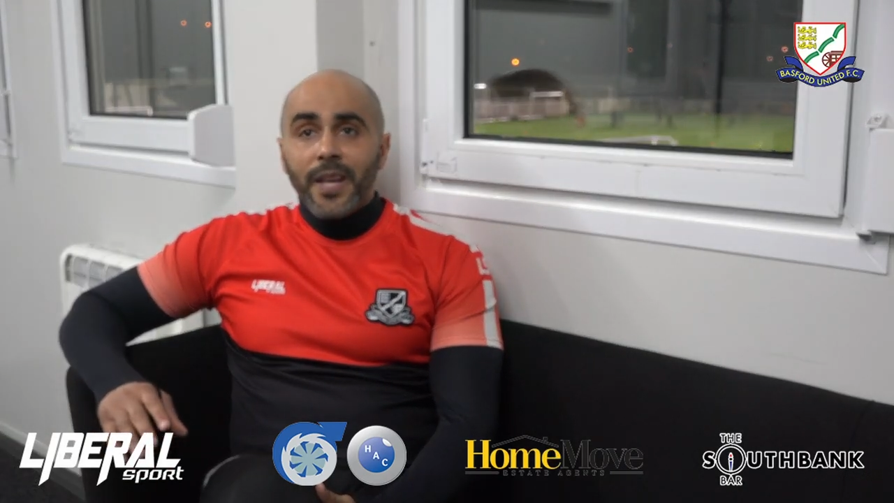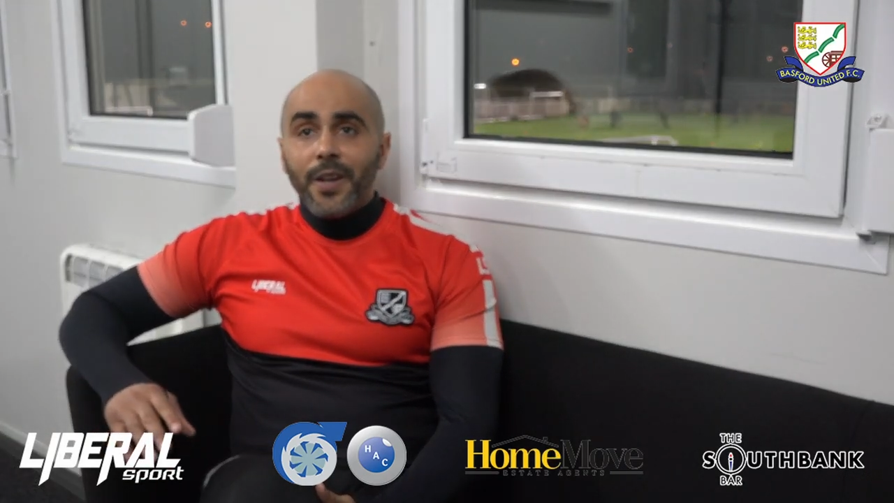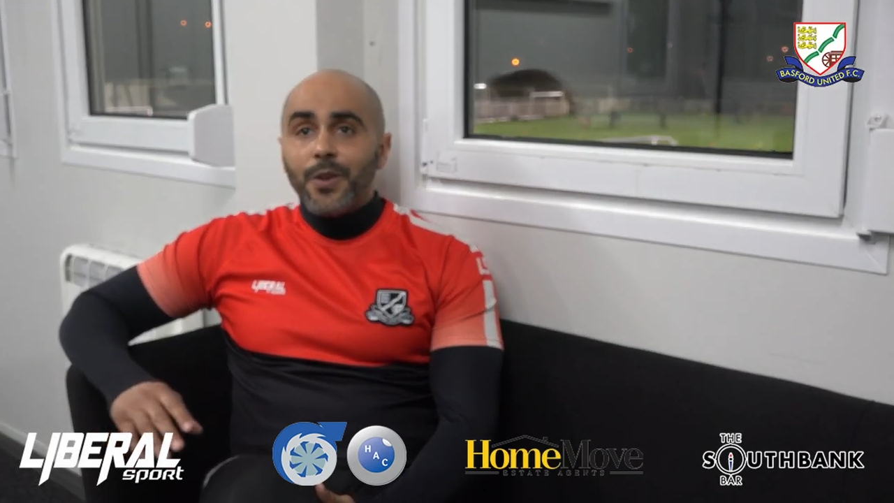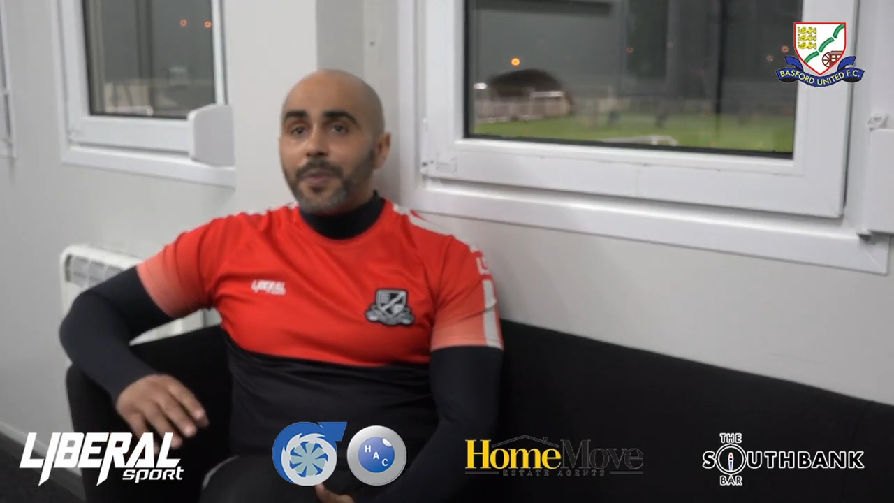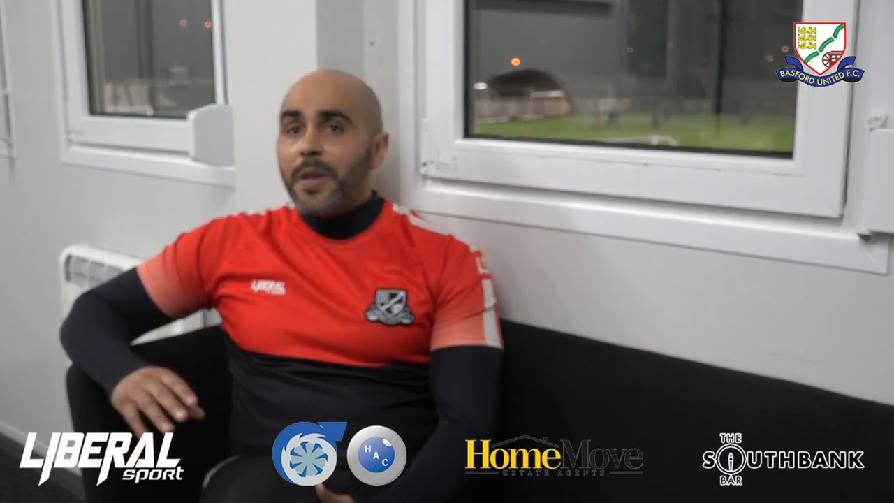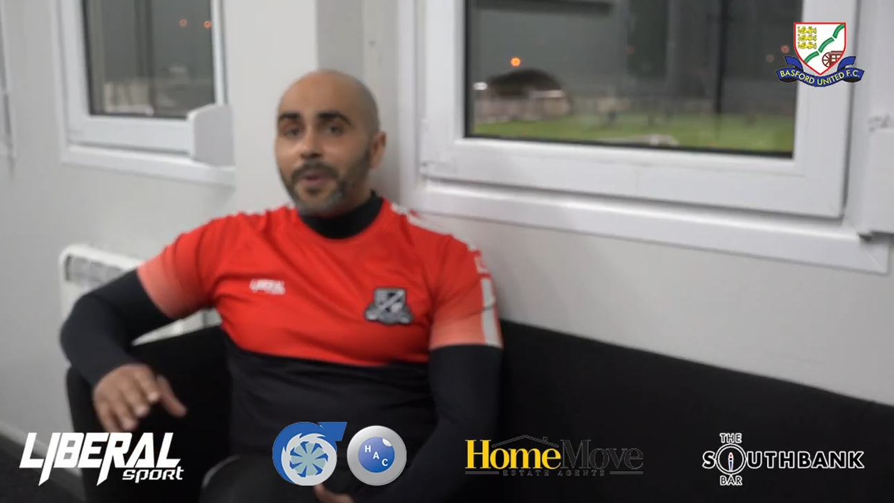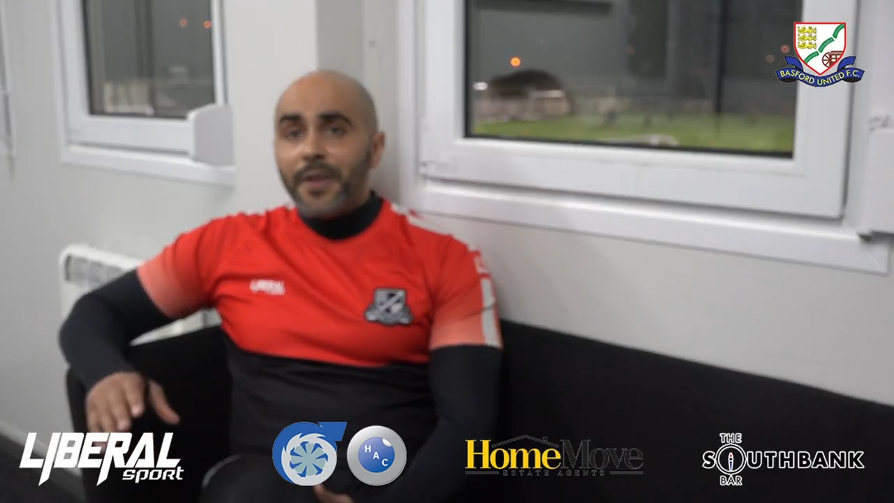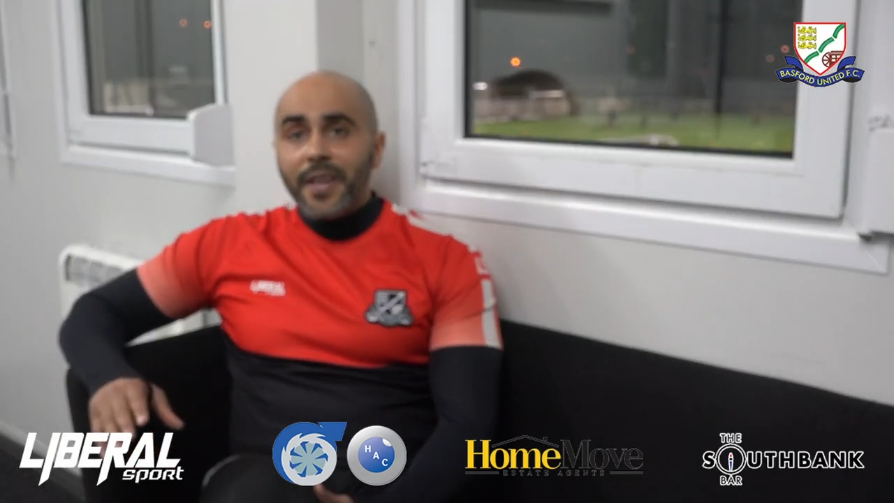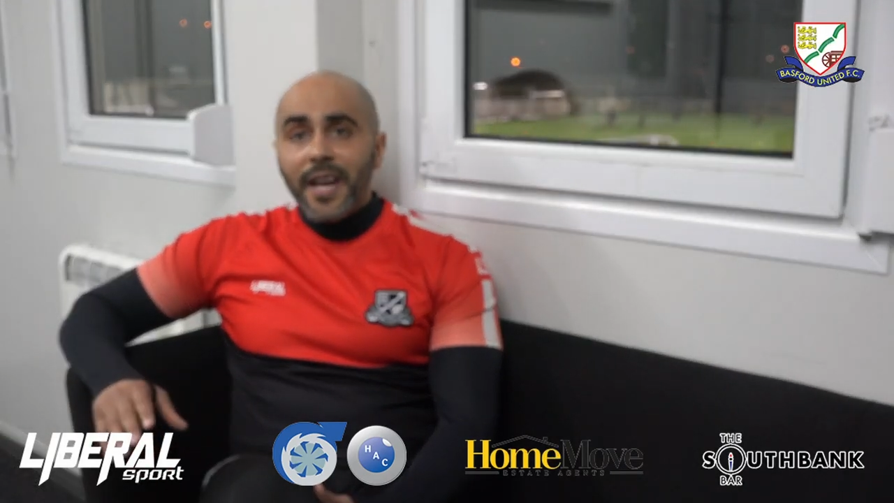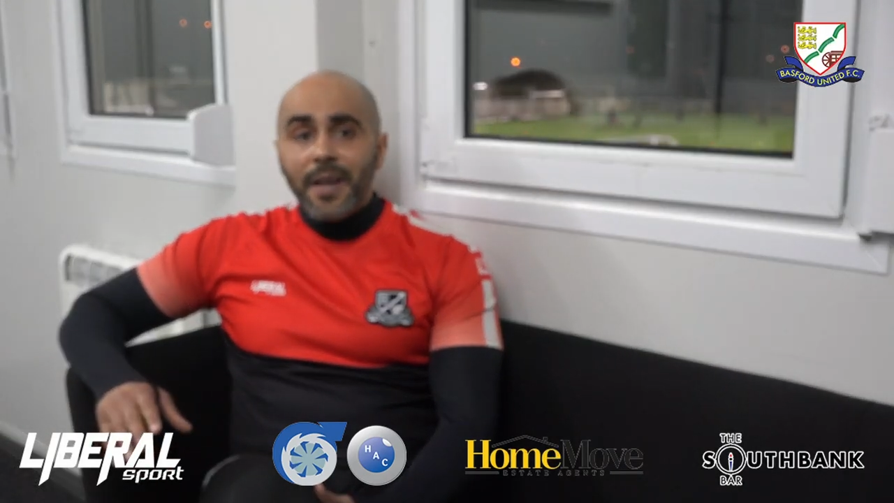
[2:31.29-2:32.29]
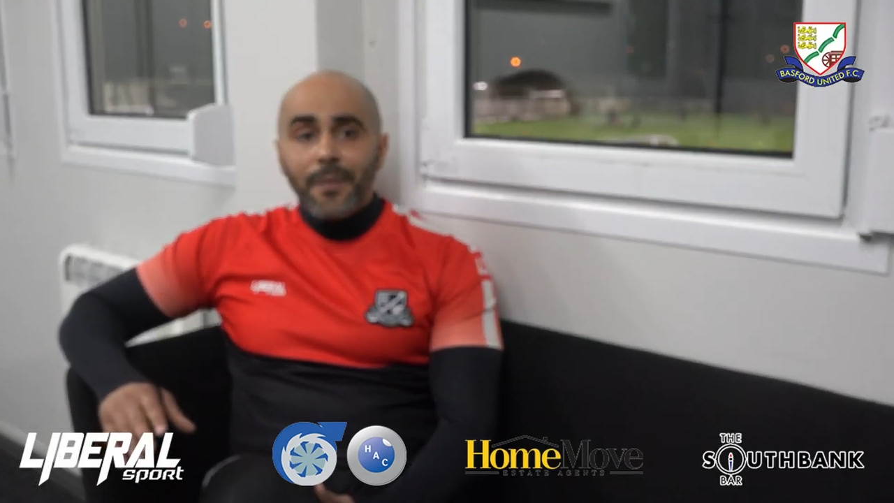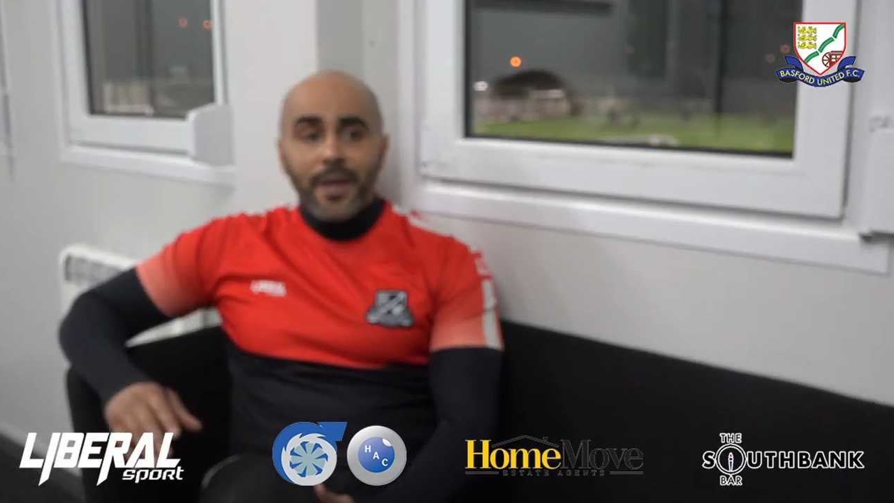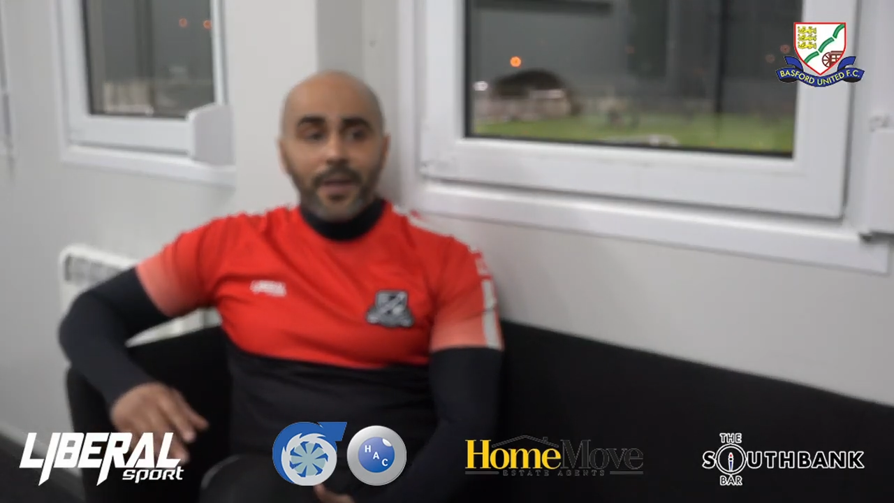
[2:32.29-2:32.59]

He knows people in the game.